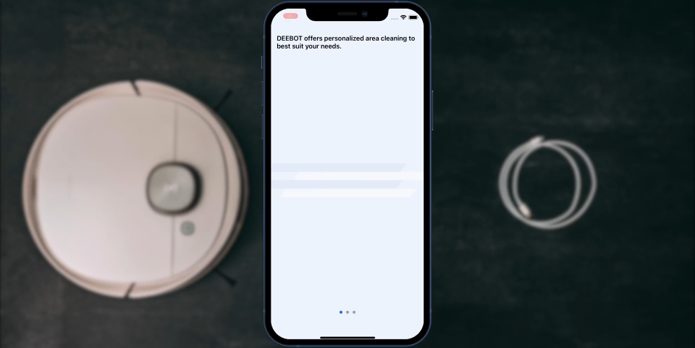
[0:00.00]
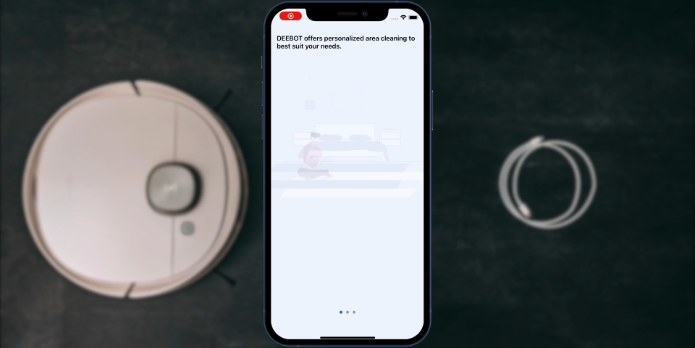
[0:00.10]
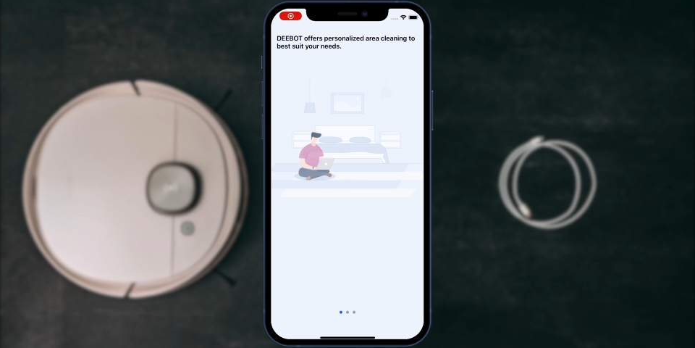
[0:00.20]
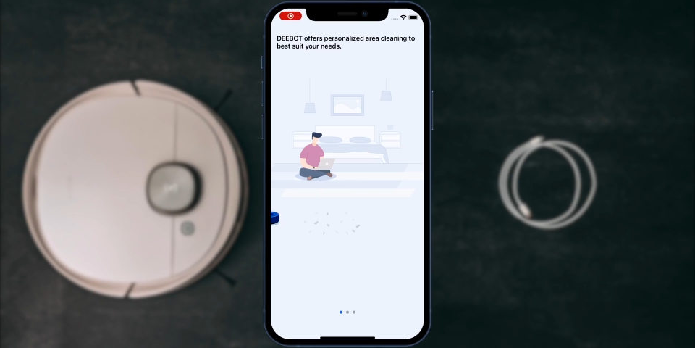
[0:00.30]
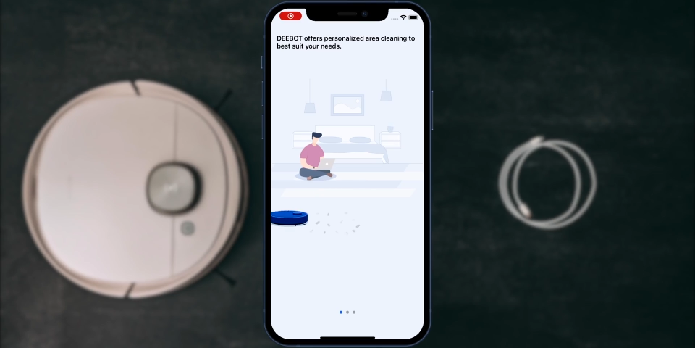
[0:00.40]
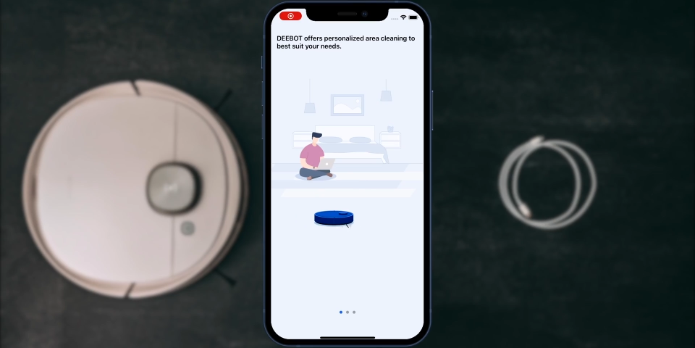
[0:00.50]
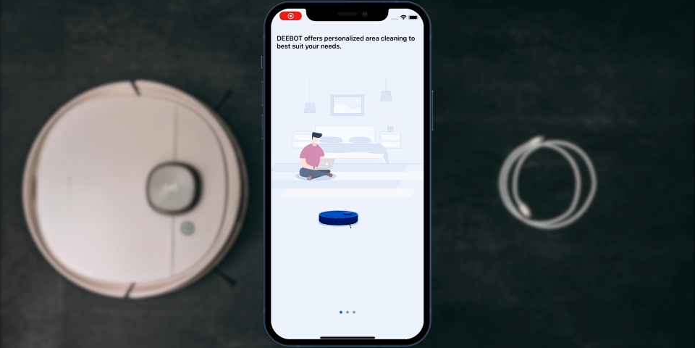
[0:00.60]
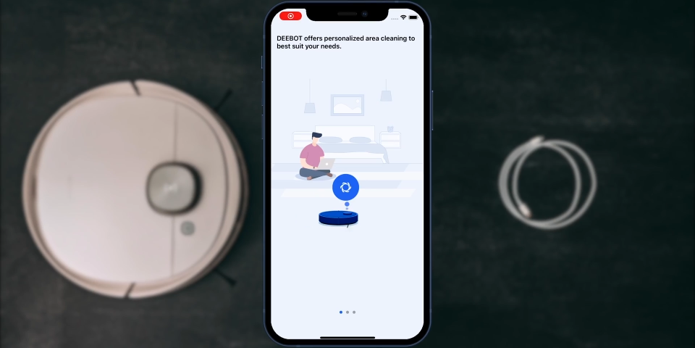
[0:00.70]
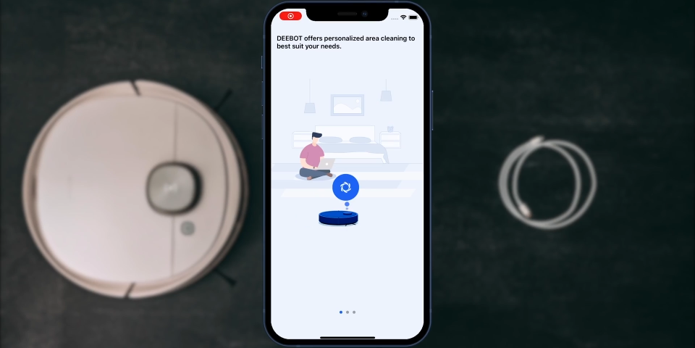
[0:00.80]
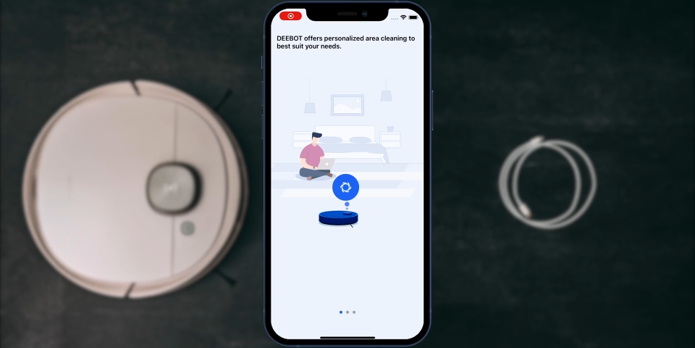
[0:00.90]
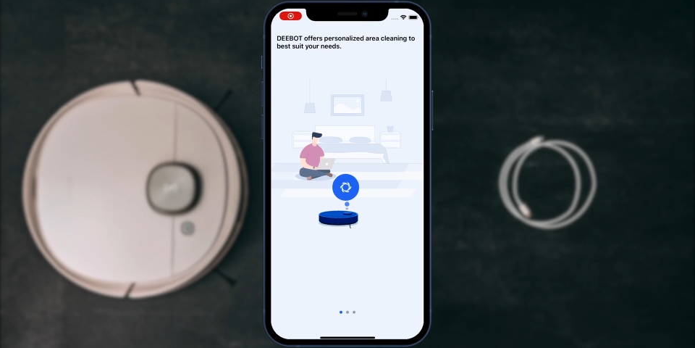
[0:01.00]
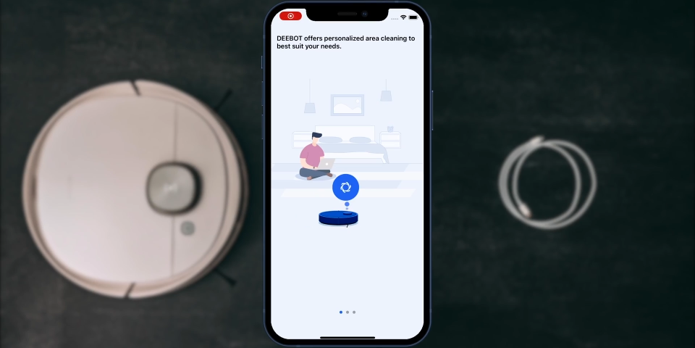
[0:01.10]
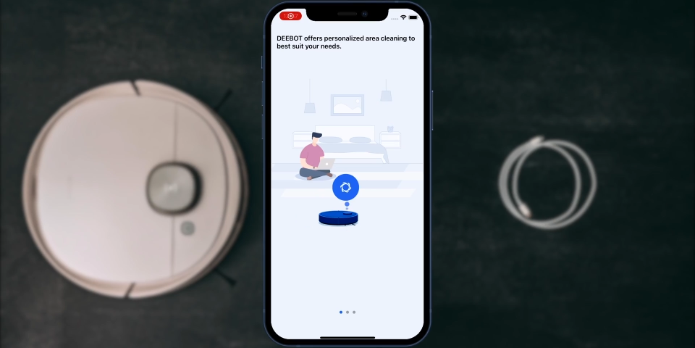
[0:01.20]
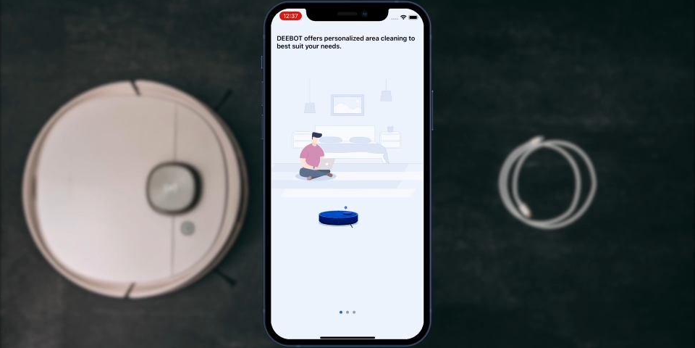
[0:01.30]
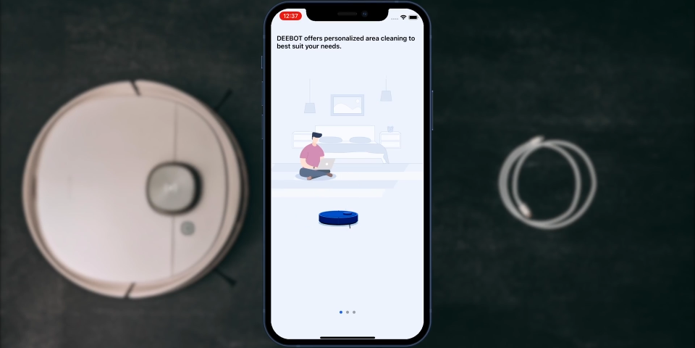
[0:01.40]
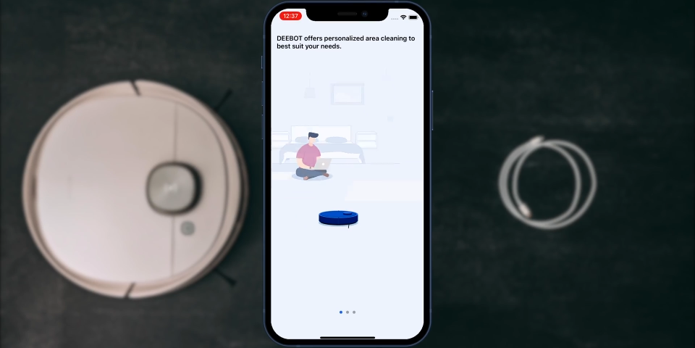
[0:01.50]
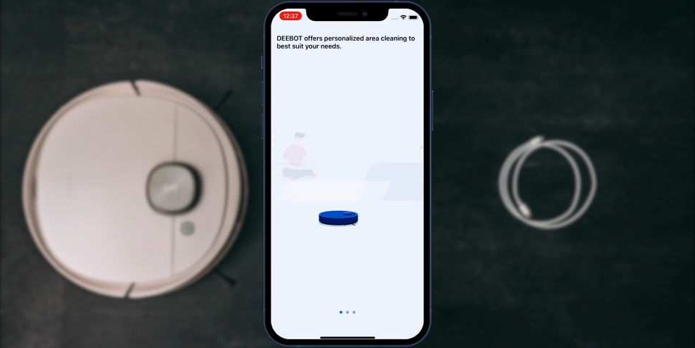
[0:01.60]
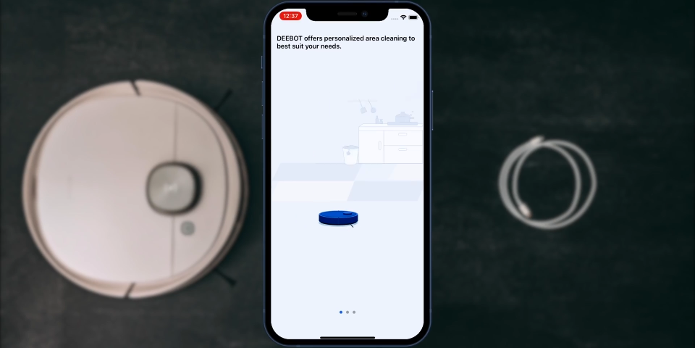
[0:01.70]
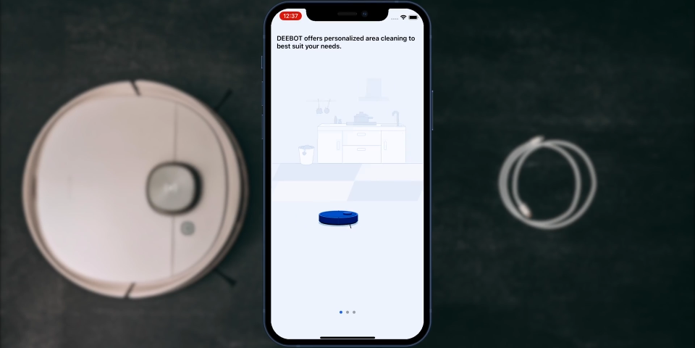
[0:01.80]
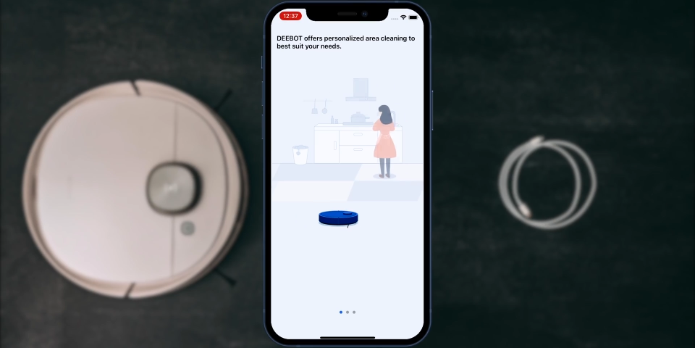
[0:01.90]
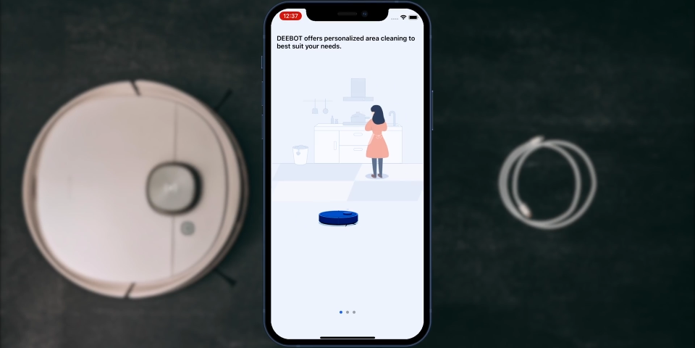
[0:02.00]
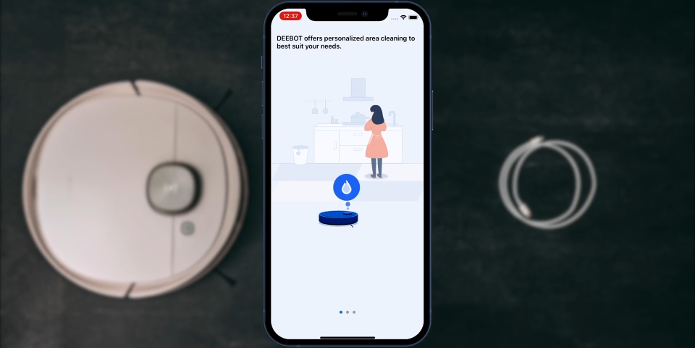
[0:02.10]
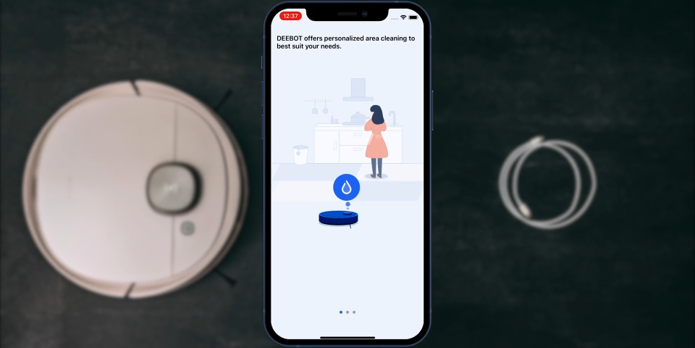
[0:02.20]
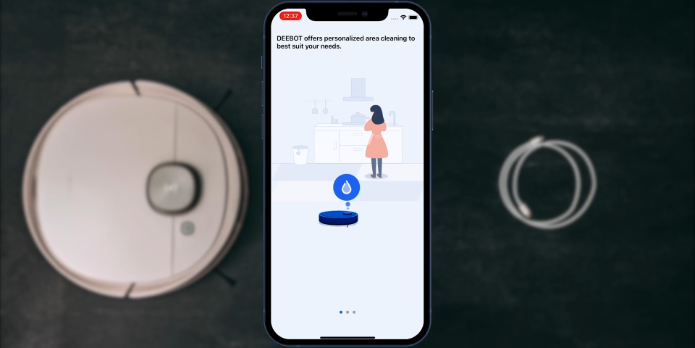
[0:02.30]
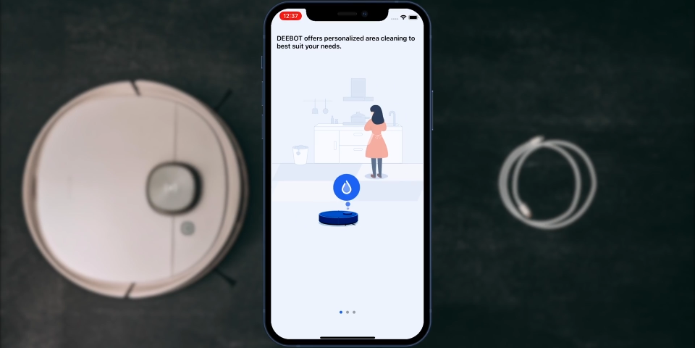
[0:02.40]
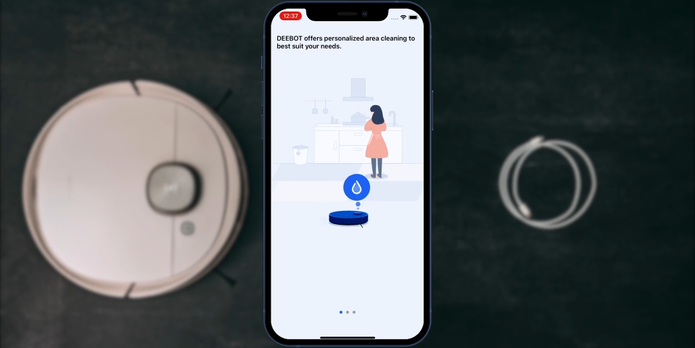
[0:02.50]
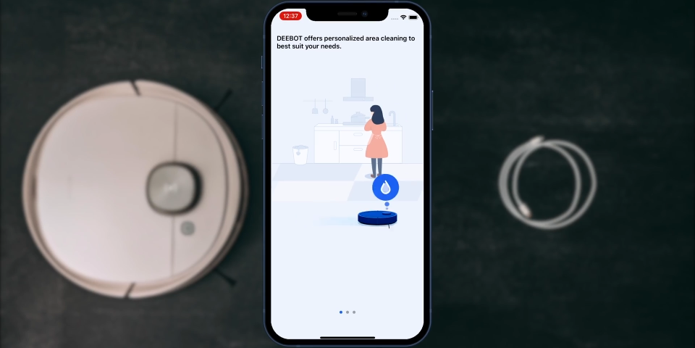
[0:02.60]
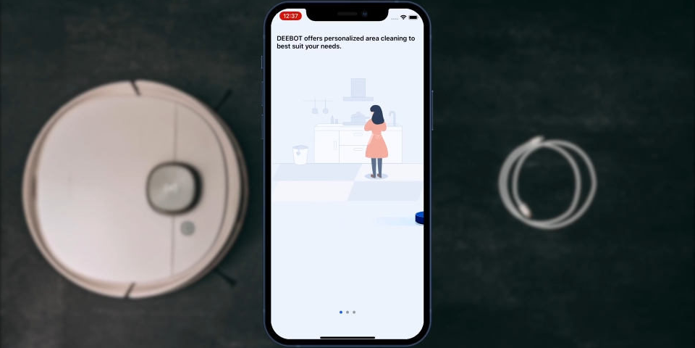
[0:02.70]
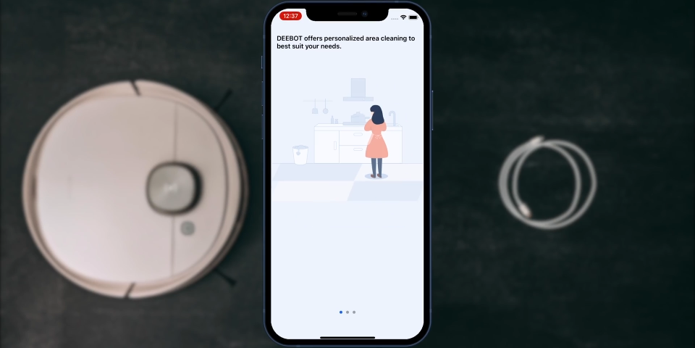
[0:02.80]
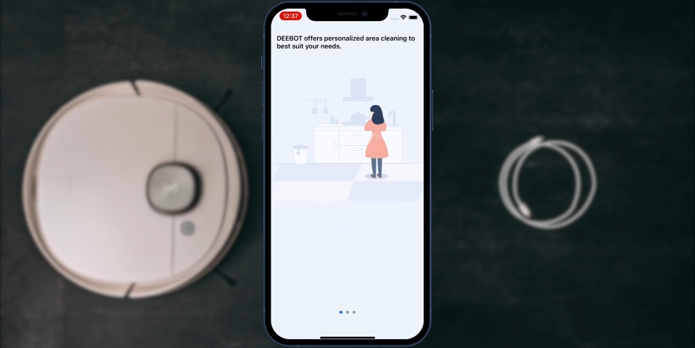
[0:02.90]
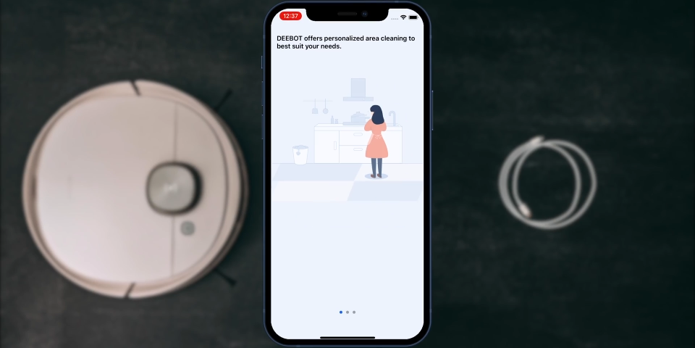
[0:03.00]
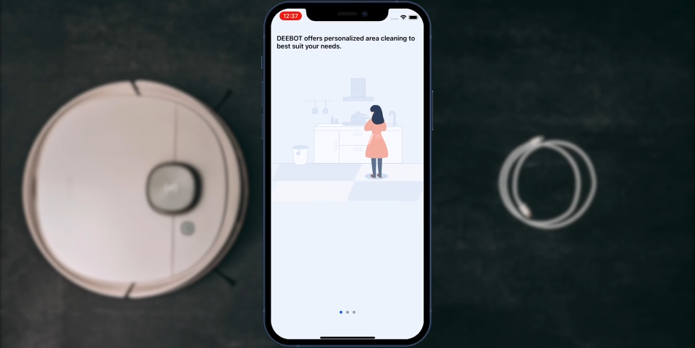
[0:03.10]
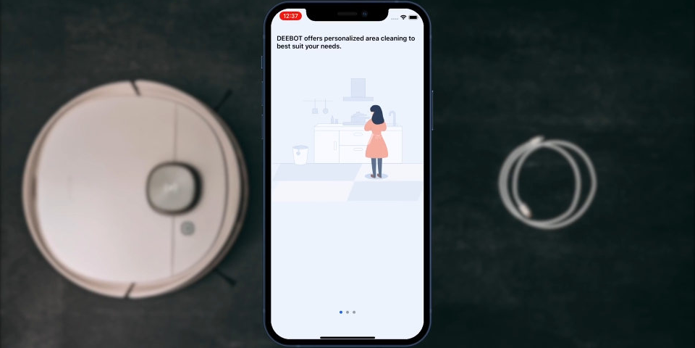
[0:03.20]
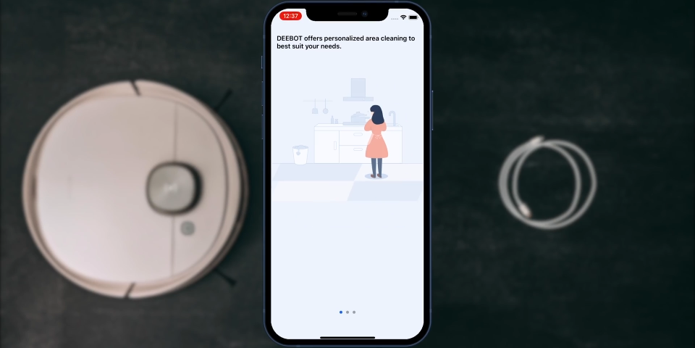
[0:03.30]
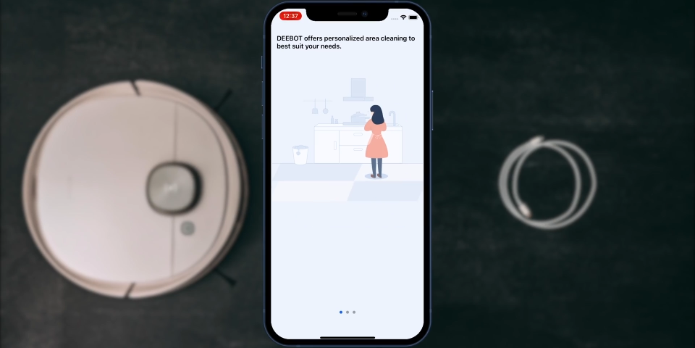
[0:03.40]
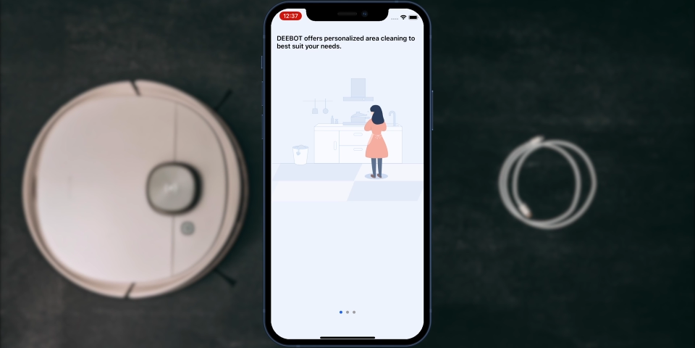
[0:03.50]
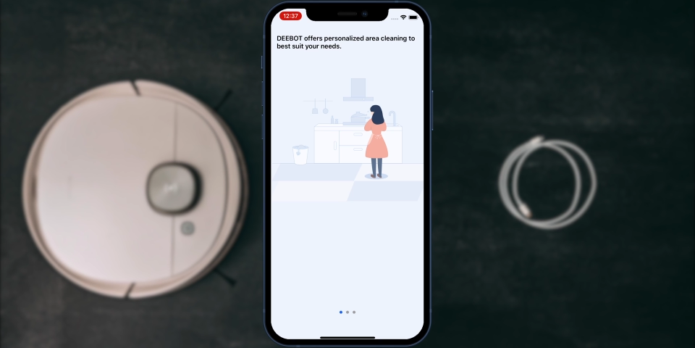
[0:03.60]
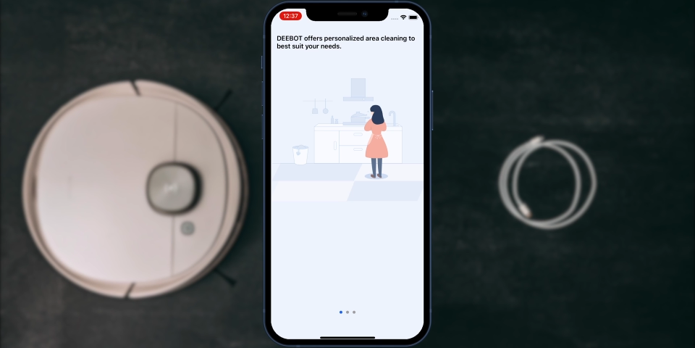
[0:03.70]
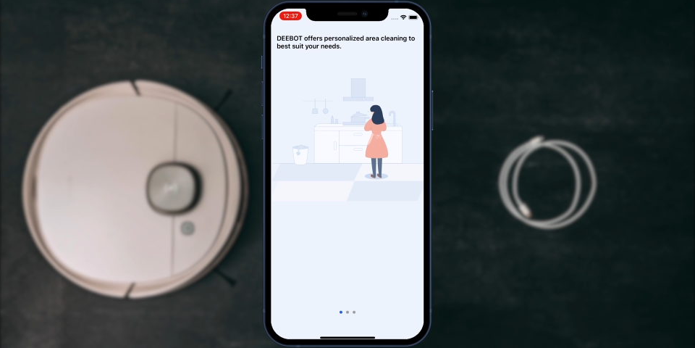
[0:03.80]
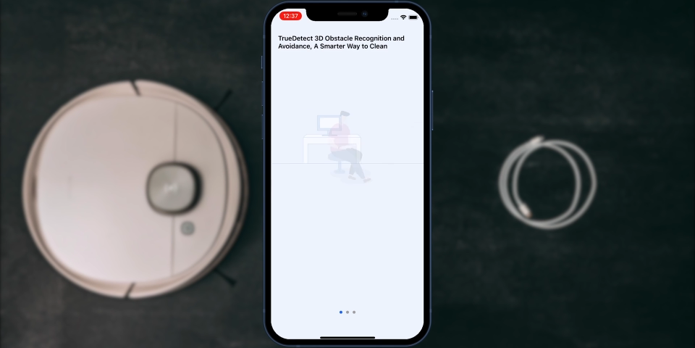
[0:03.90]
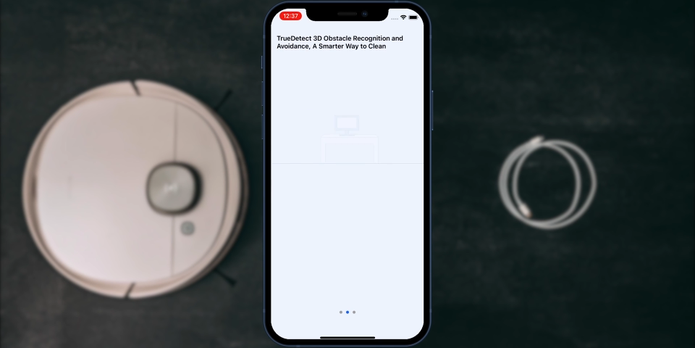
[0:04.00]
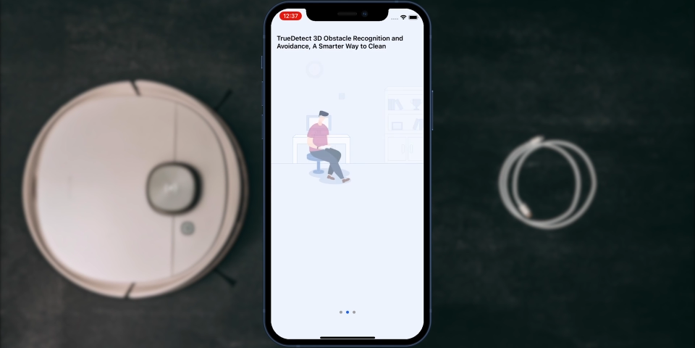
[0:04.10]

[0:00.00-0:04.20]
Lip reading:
(no speaker visible)